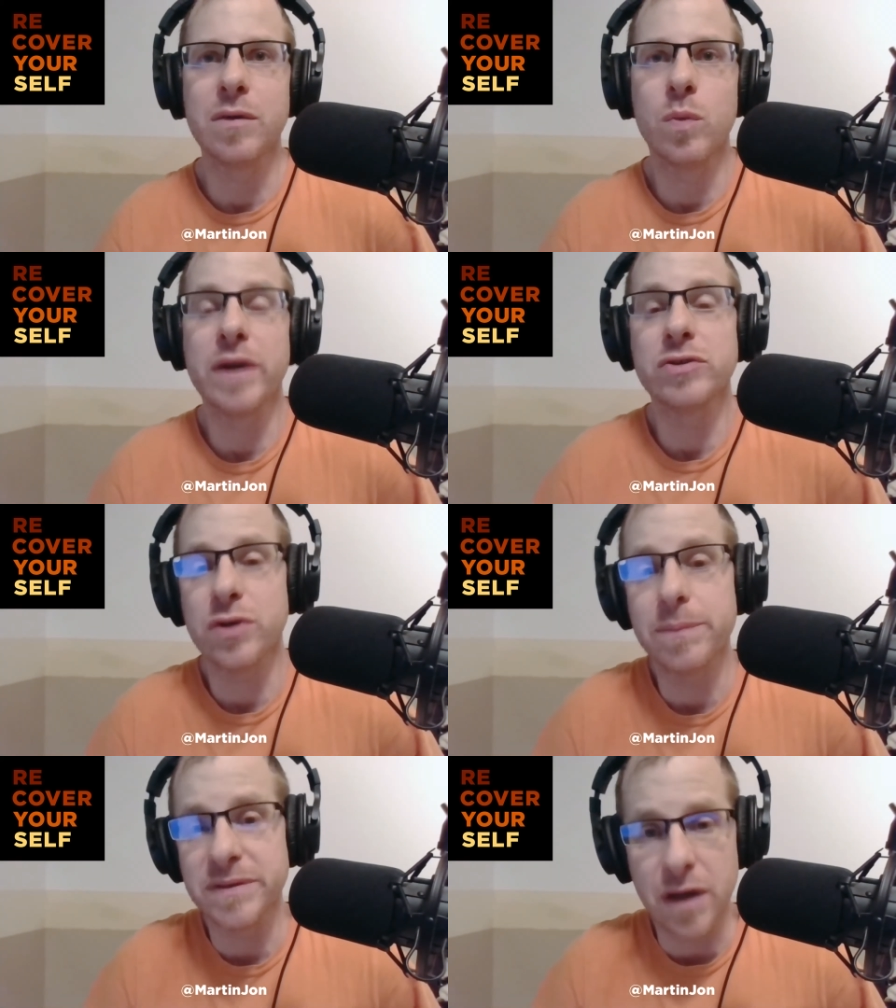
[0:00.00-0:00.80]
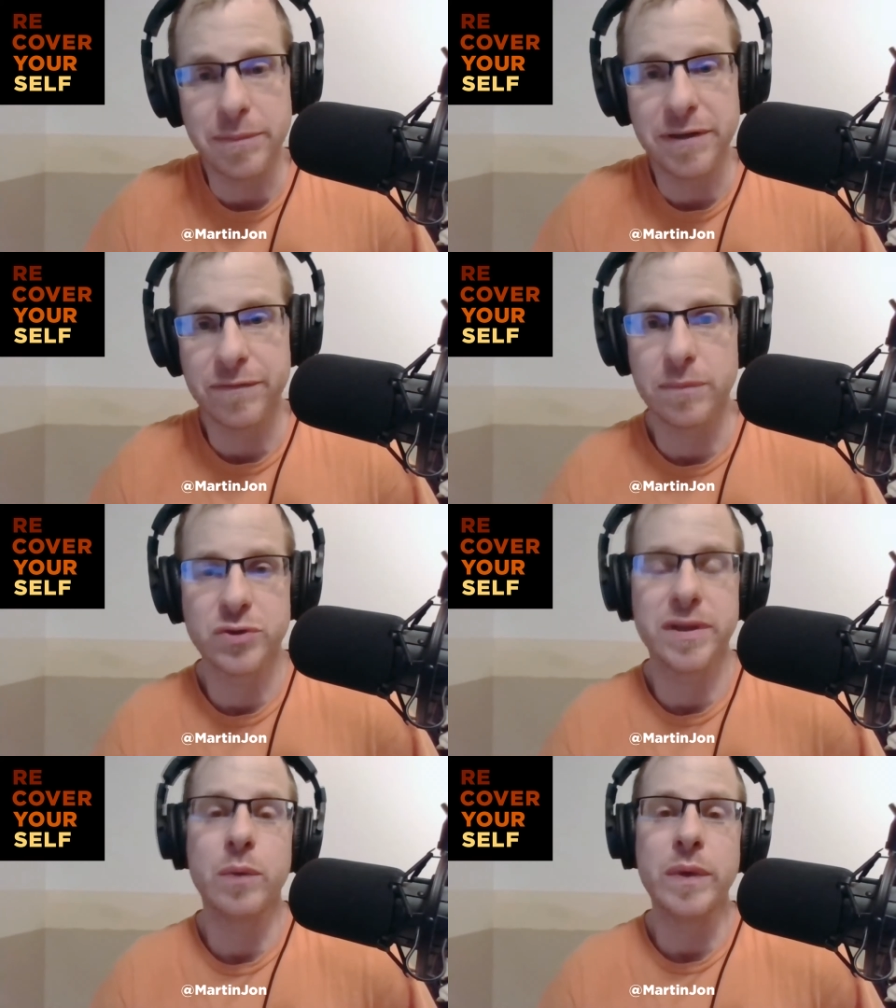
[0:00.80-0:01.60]
where Trump is coming from,
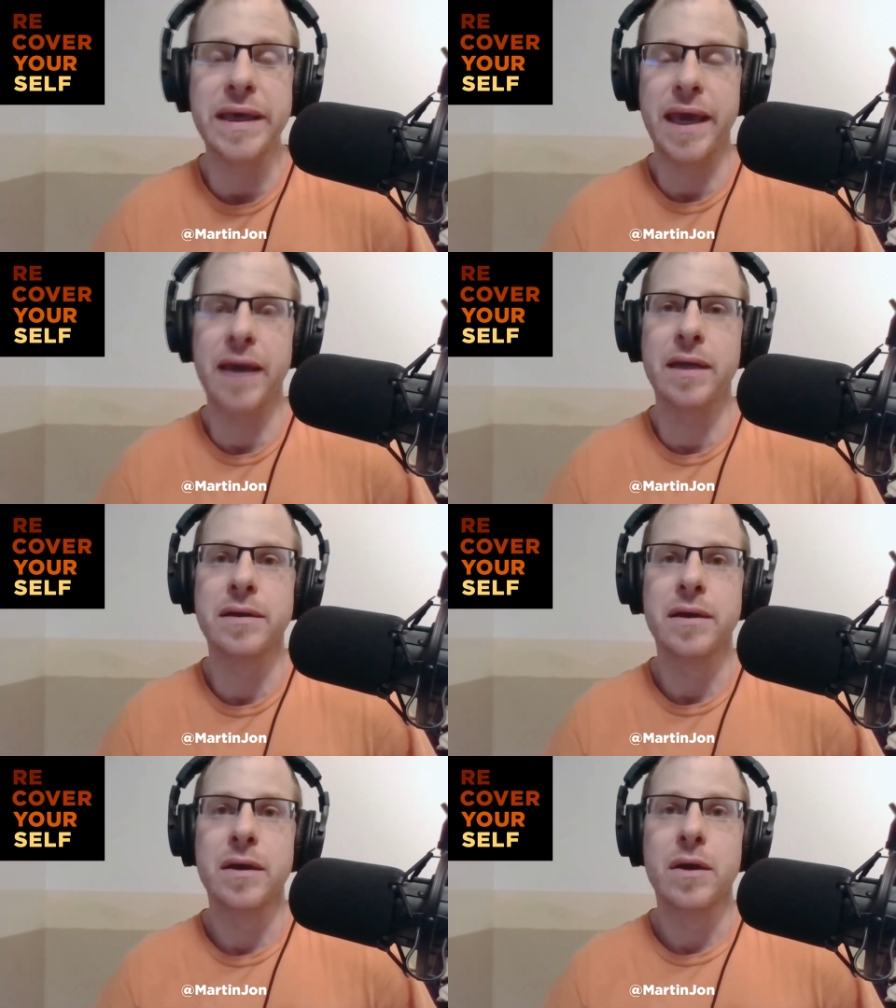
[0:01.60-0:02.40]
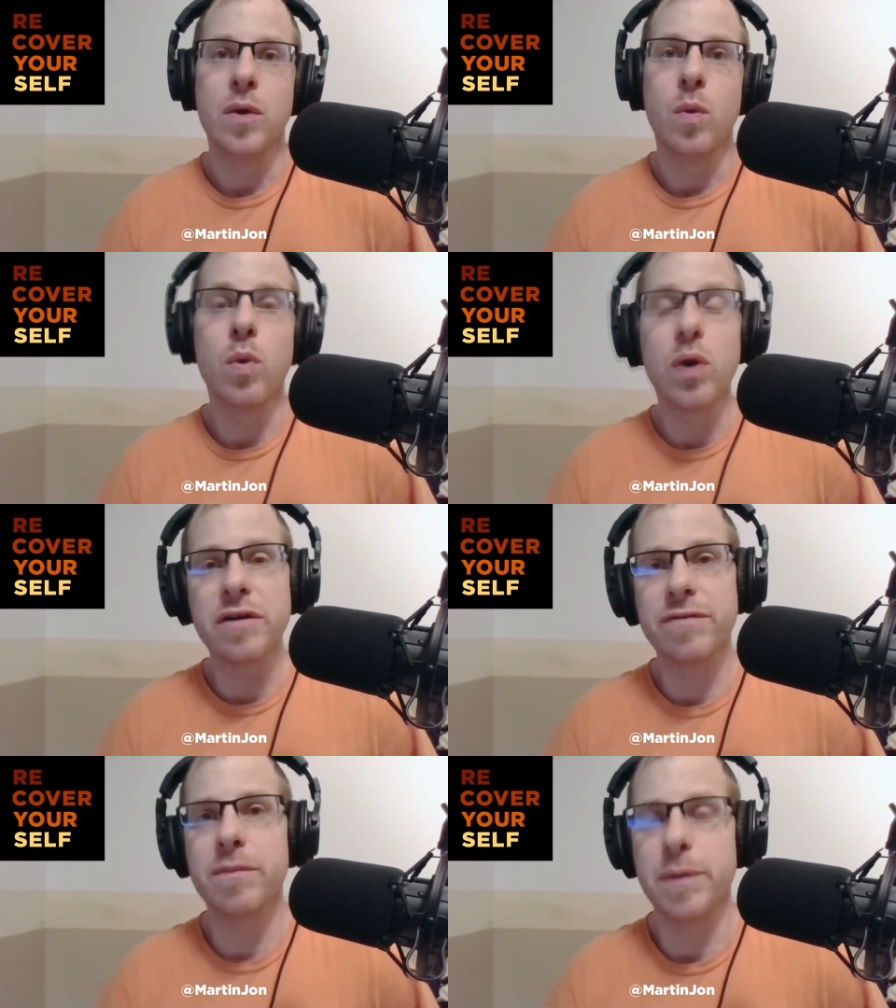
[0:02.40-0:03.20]
so that we can
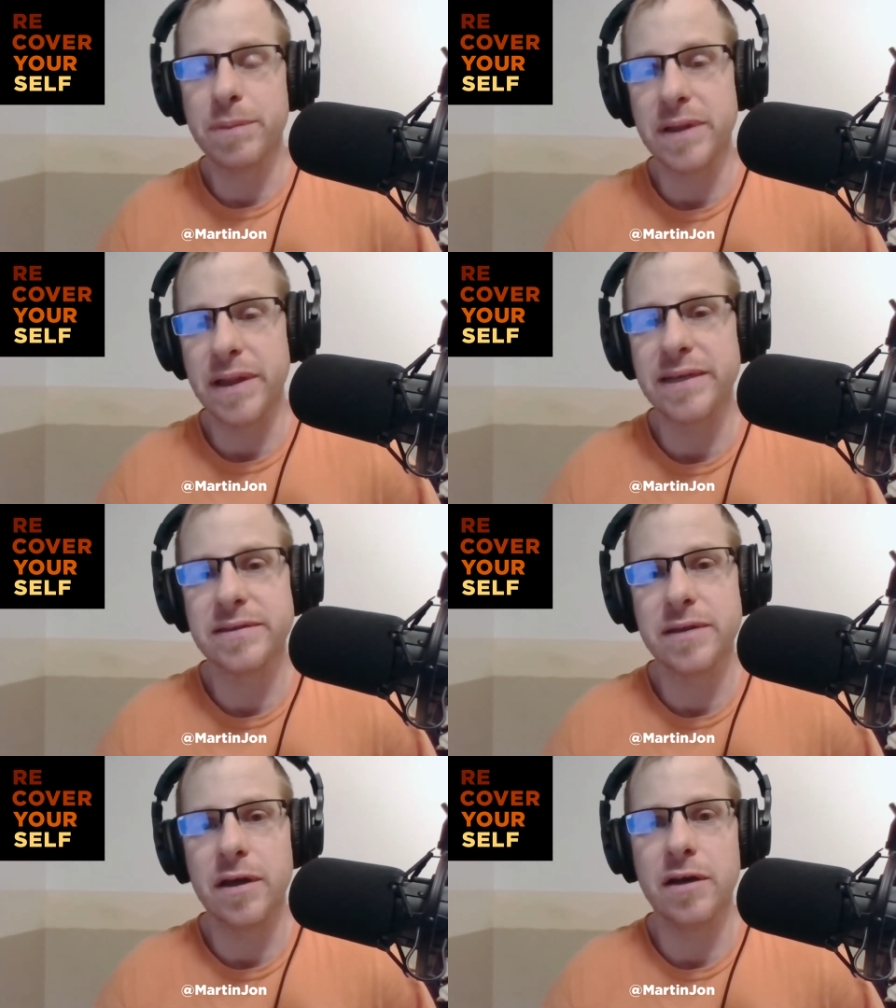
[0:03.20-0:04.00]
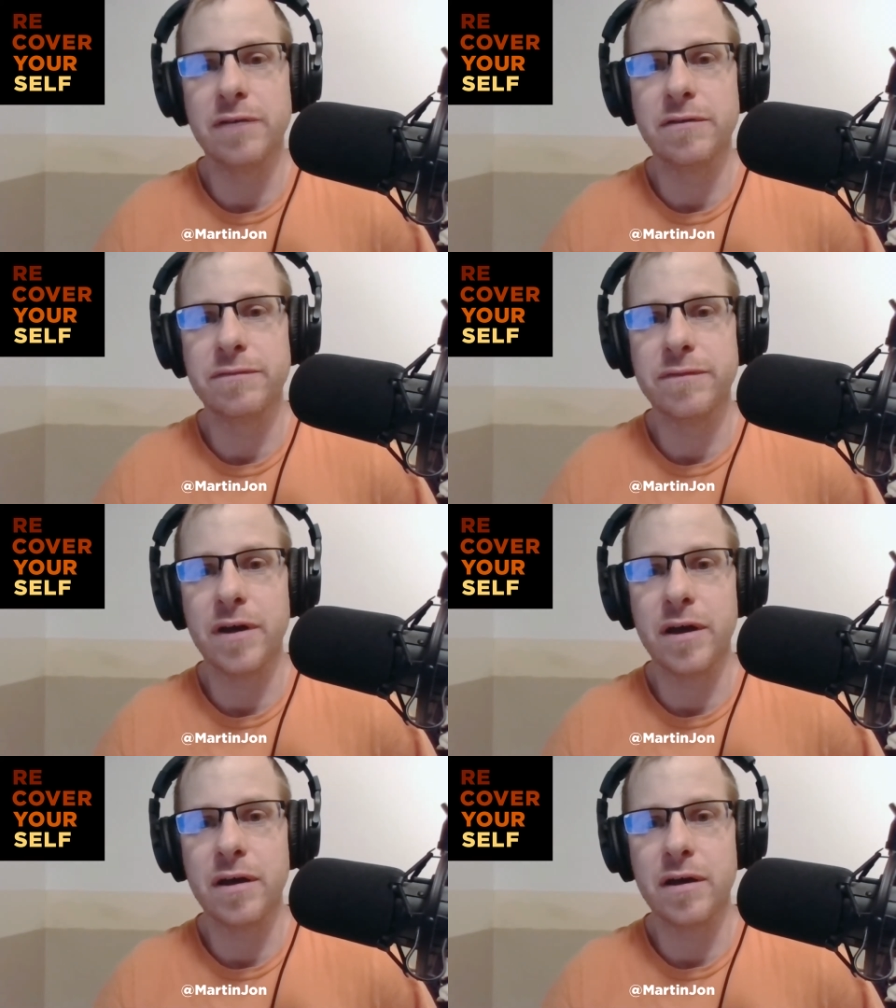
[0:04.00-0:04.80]
work from a place of
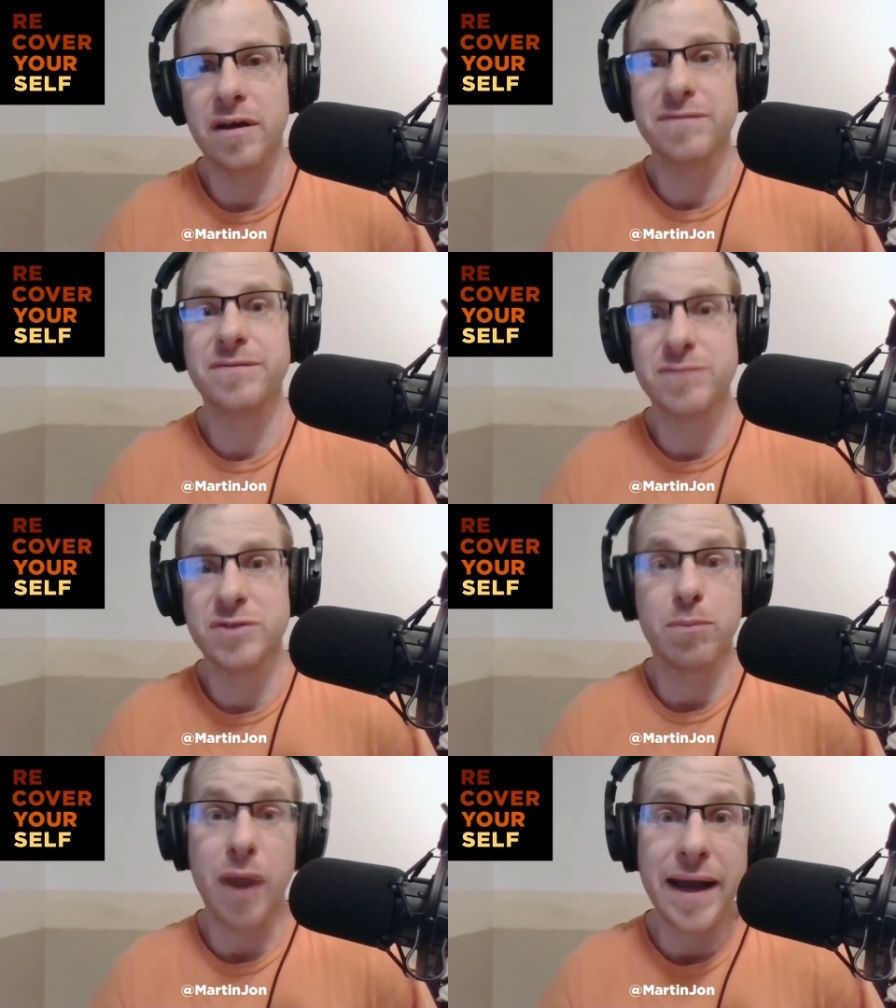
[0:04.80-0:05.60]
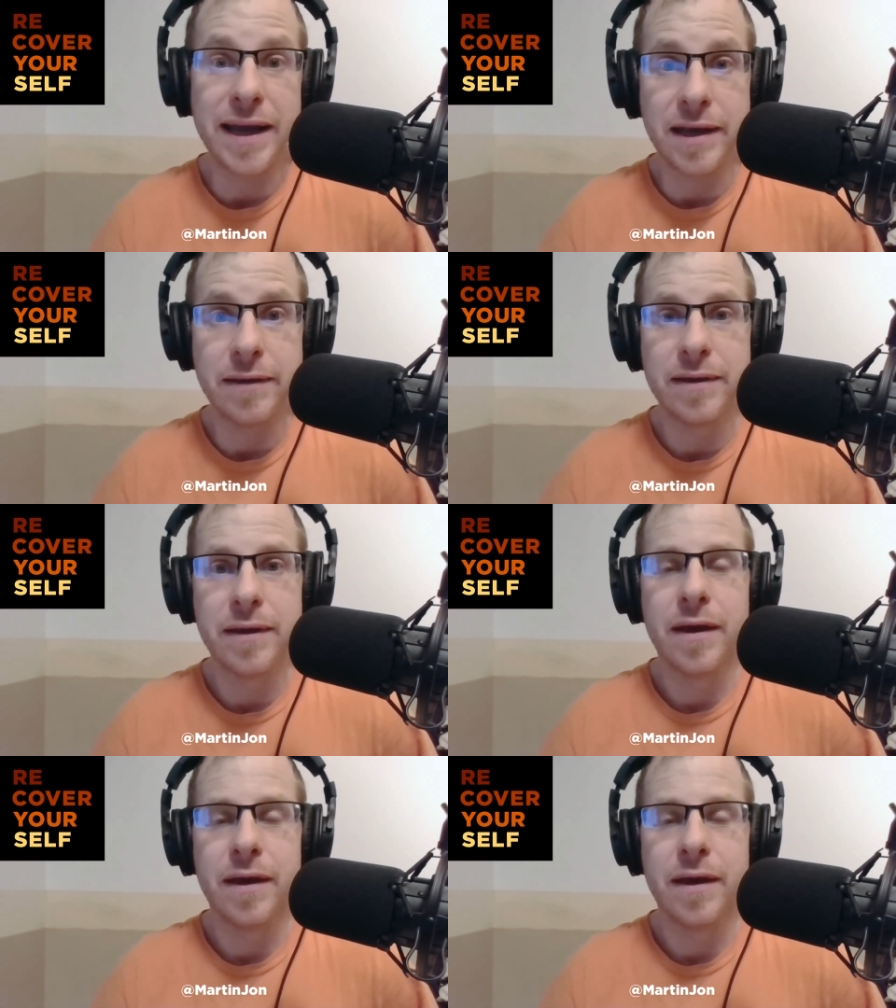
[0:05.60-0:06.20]
sobriety